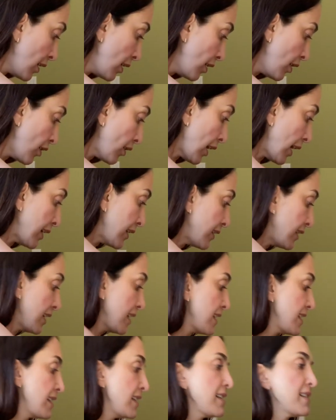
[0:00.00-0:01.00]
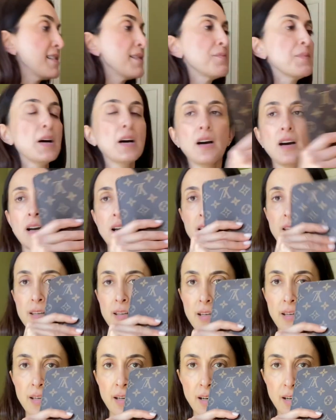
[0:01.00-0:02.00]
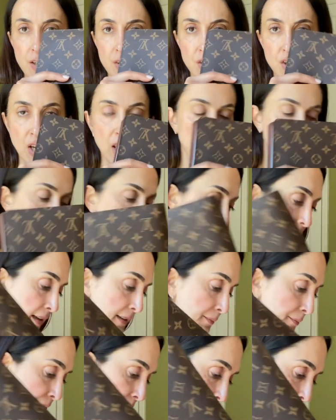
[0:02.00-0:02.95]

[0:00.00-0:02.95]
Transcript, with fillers: all right this is my agenda